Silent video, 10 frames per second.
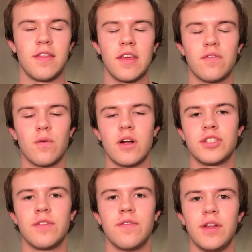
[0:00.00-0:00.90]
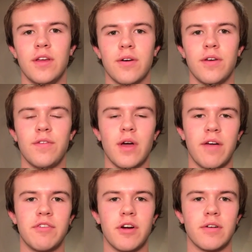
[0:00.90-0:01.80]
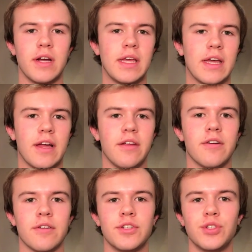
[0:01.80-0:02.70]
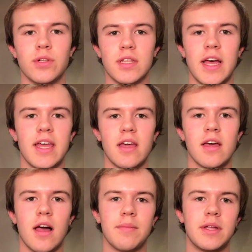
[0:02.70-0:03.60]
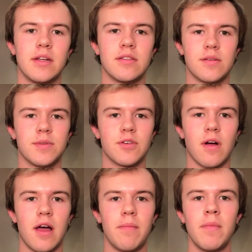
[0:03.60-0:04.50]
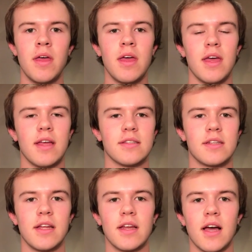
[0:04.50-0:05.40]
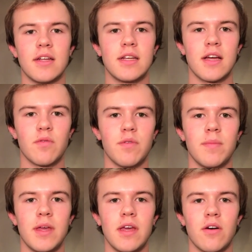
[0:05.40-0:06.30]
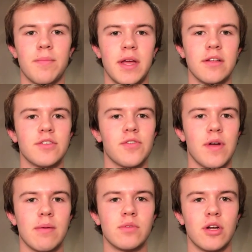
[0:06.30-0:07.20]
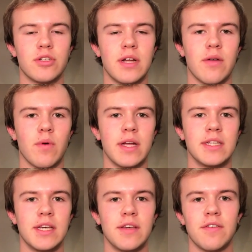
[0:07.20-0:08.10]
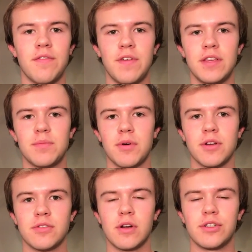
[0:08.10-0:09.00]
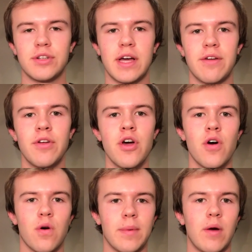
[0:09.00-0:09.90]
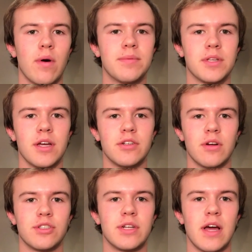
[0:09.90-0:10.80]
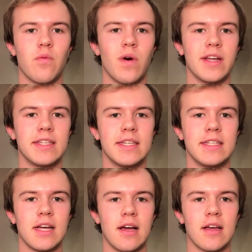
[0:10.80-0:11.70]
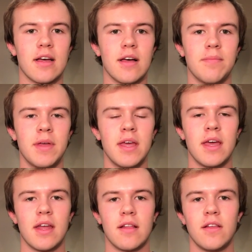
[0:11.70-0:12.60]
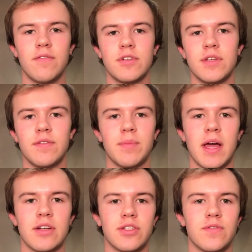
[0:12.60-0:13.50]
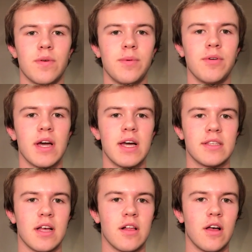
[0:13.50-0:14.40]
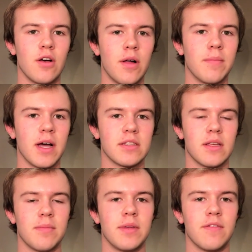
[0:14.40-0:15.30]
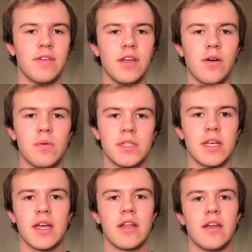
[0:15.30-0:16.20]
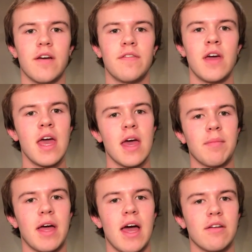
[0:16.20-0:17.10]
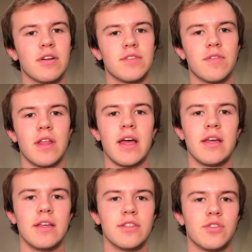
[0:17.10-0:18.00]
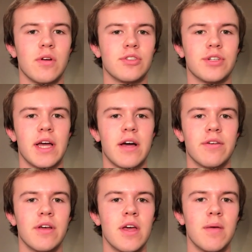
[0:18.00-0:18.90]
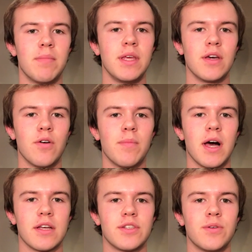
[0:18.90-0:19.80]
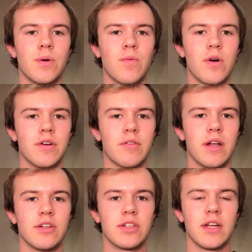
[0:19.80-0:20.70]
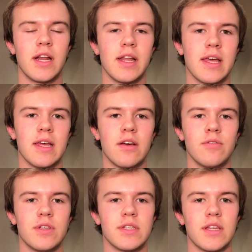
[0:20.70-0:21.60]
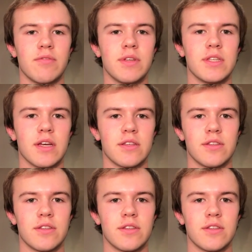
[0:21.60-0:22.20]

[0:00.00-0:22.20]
Thanks for watching the video. If you haven't already, I'd encourage you to like, comment, and subscribe, and stay in contact with me on my Instagram, Treasure Town Y T, Facebook, Treasure Town, or my website, treasure town Y T dot com. And I love receiving packages from you guys. I'll unbox them in a video once I get enough, and my address for that is Treasure Town, P O Box two oh one, Greenwich, Connecticut, zero six eight three six.